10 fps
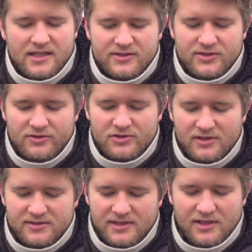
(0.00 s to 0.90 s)
So
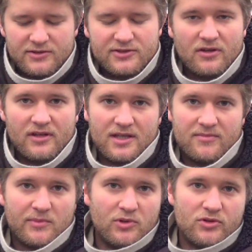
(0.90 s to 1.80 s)
just soaking them
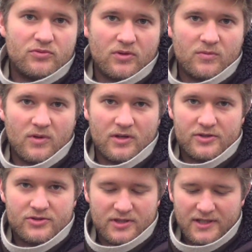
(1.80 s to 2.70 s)
in lukewarm water
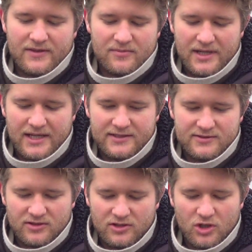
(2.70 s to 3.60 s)
should give them a head
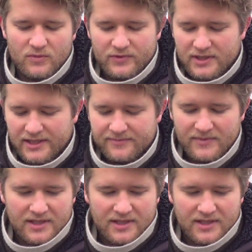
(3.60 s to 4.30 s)
start hopefully,